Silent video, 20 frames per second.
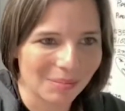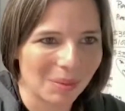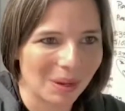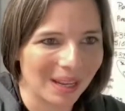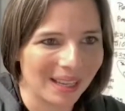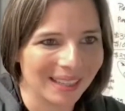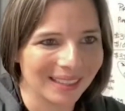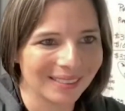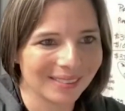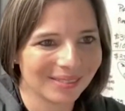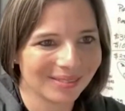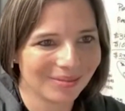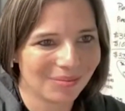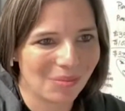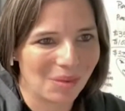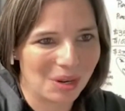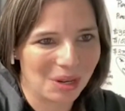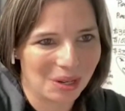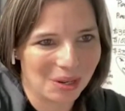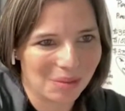But
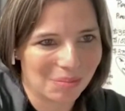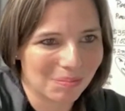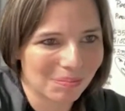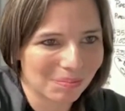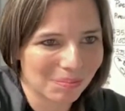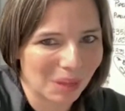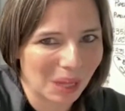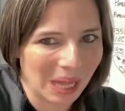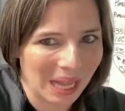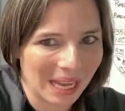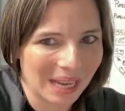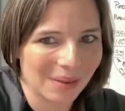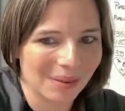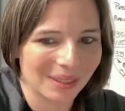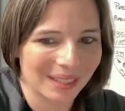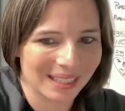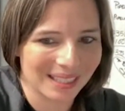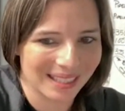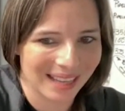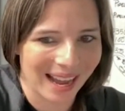when you're playing
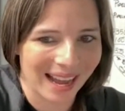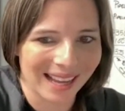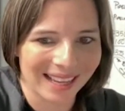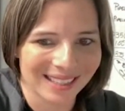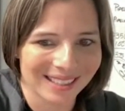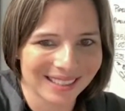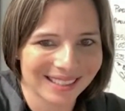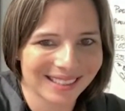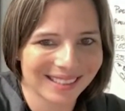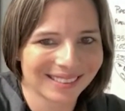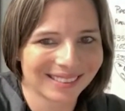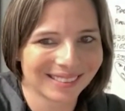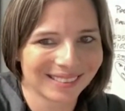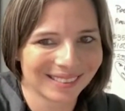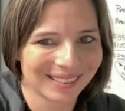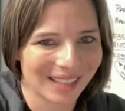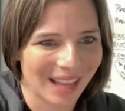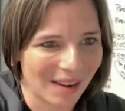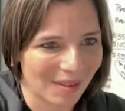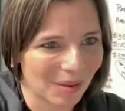with these guys,
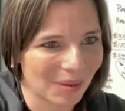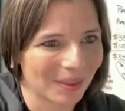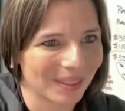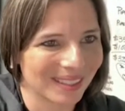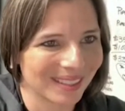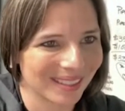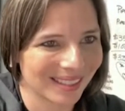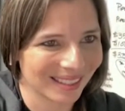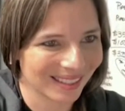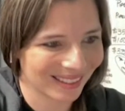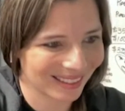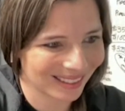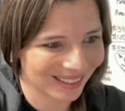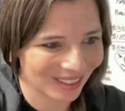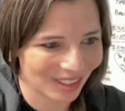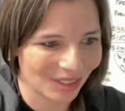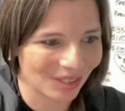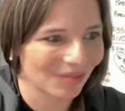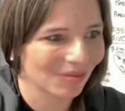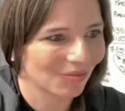everyone's
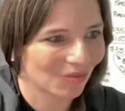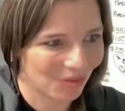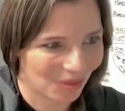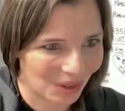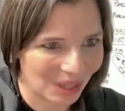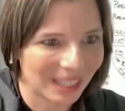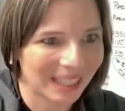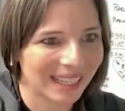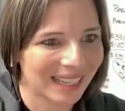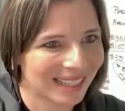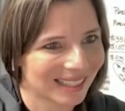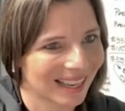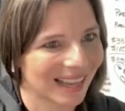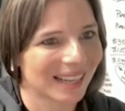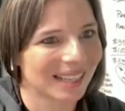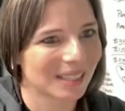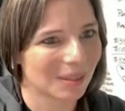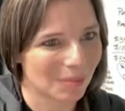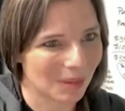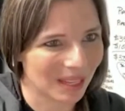just really
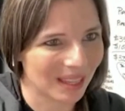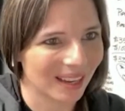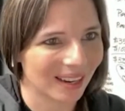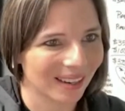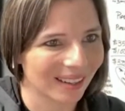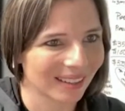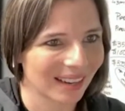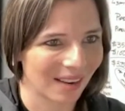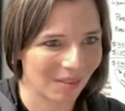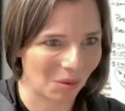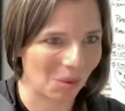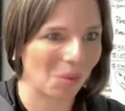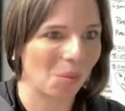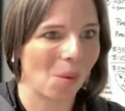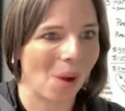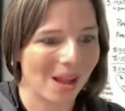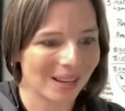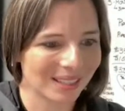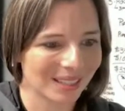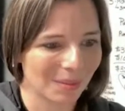excited to be there. Everyone
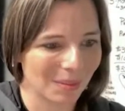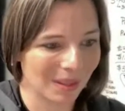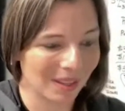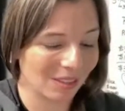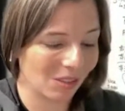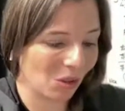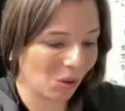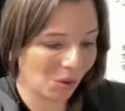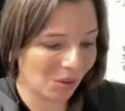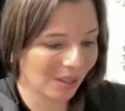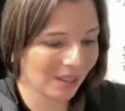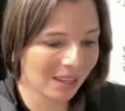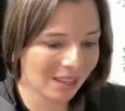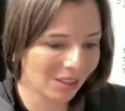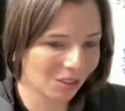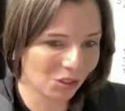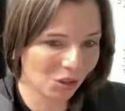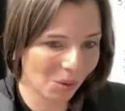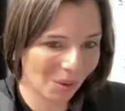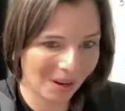wants to be. There's
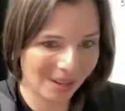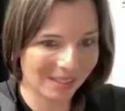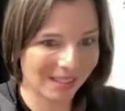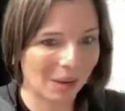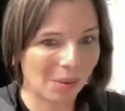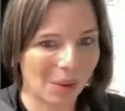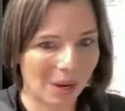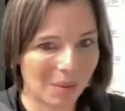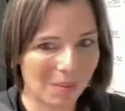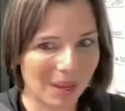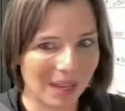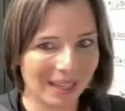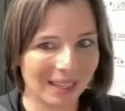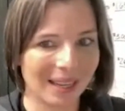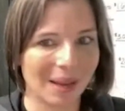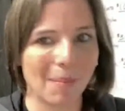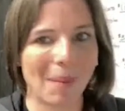nowhere else they want to be.